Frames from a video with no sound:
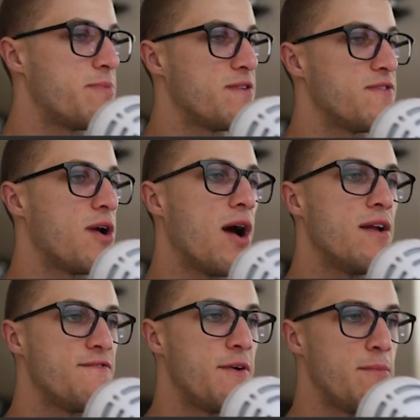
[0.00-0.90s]
But if you're
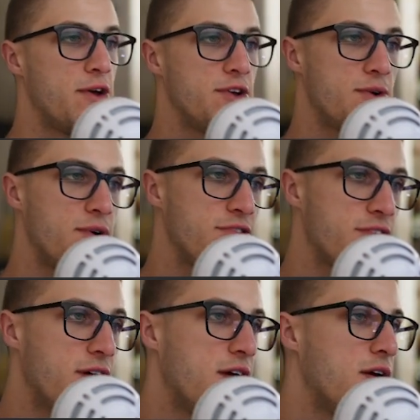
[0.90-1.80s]
unfamiliar with
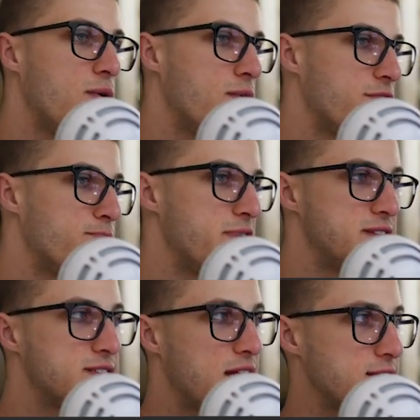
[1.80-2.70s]
with
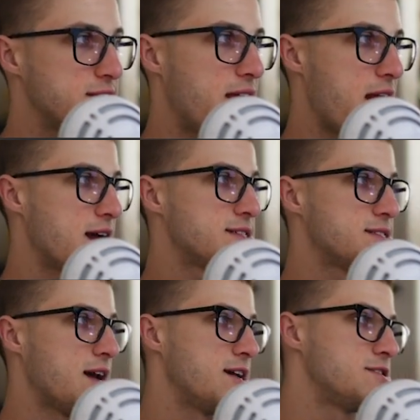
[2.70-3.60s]
bid size and ask
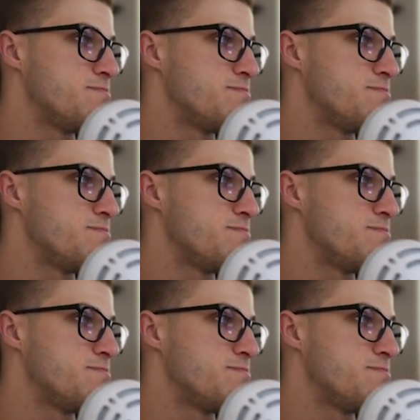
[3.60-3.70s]
size.